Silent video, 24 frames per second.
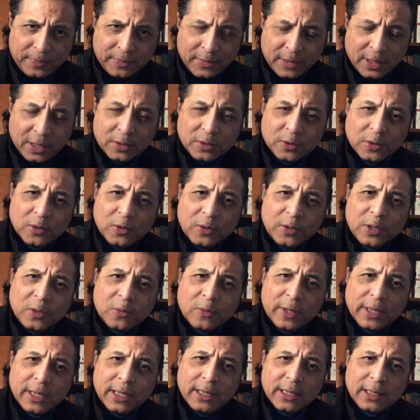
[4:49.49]
And the only
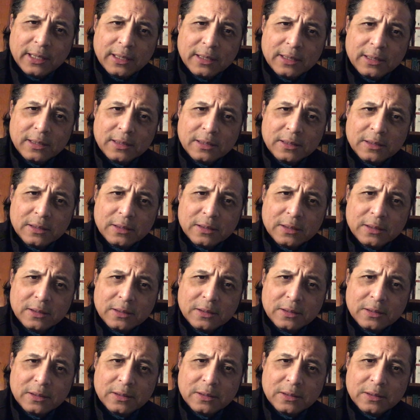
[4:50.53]
way
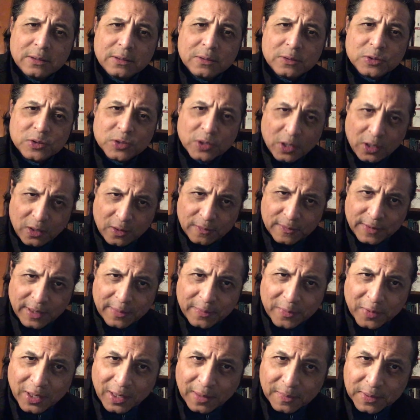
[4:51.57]
to solve that
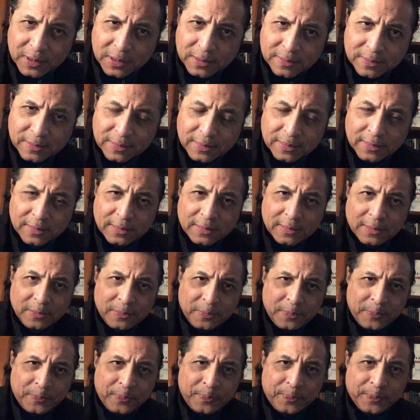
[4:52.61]
problem
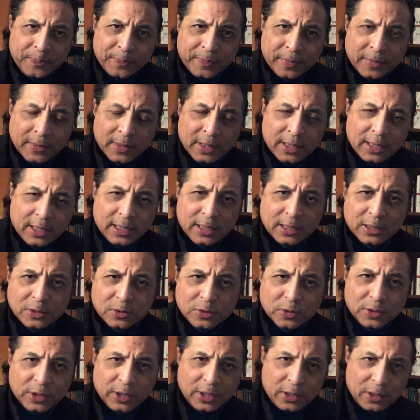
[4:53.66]
is
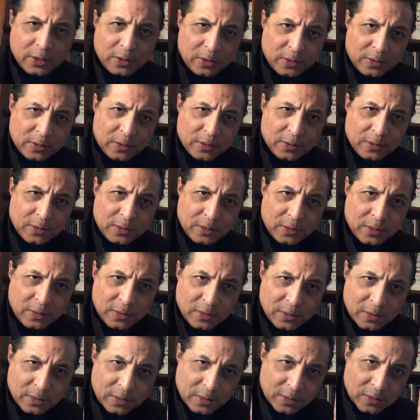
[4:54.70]
to deal
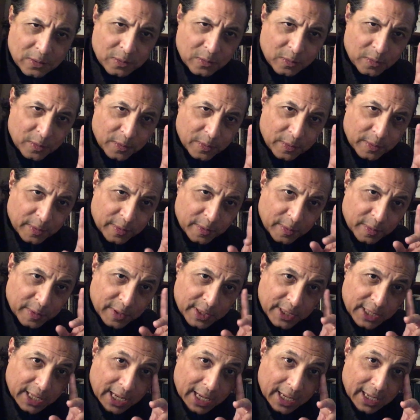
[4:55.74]
with
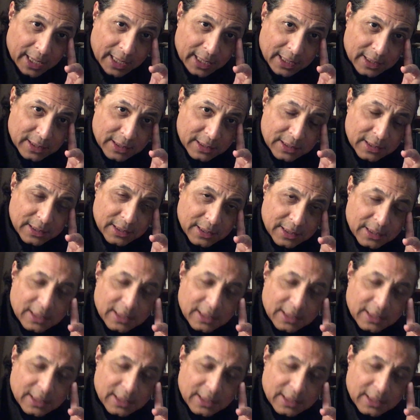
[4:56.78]
his eyes.